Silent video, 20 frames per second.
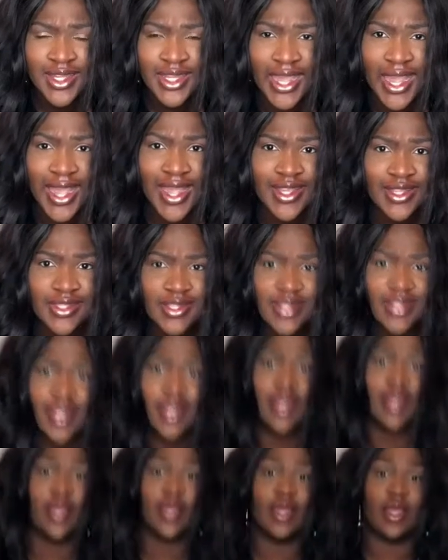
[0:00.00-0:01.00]
Guys,
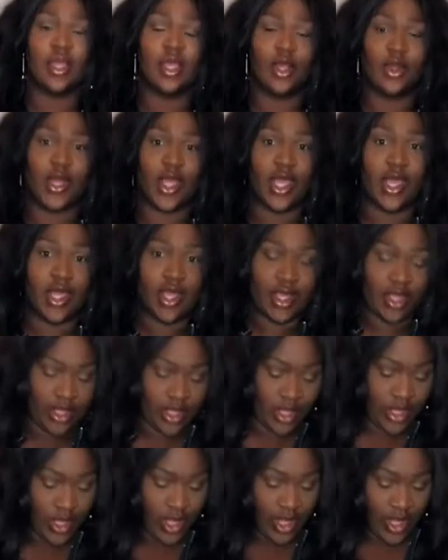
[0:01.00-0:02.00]
okay.
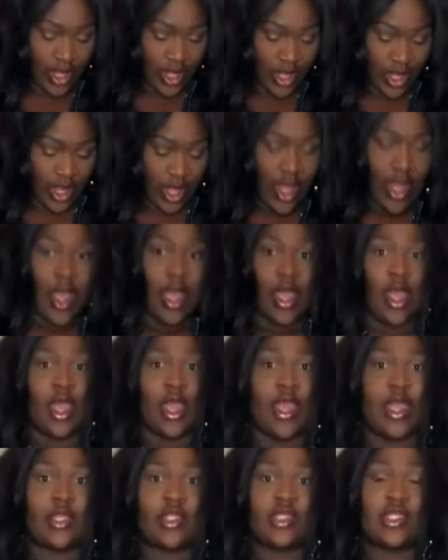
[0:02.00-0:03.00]

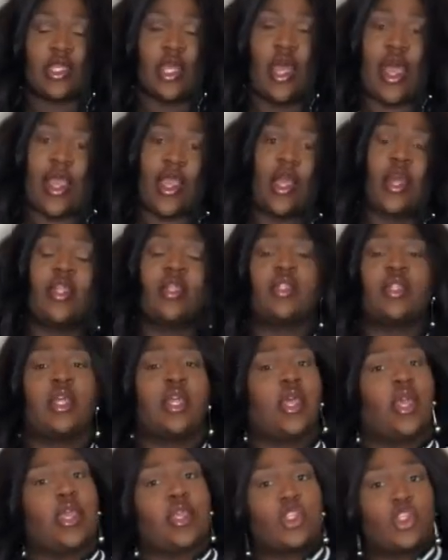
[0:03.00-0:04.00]
It's, I got it in
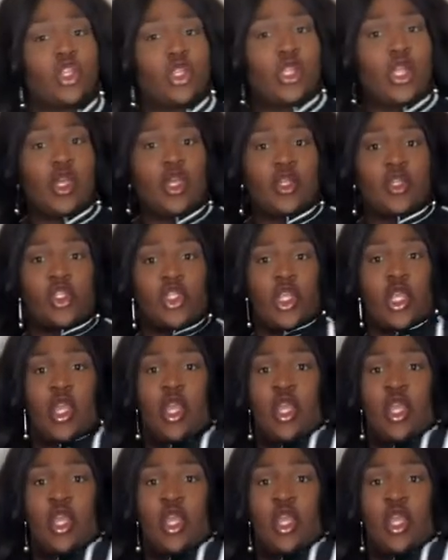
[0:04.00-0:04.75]
an extra large.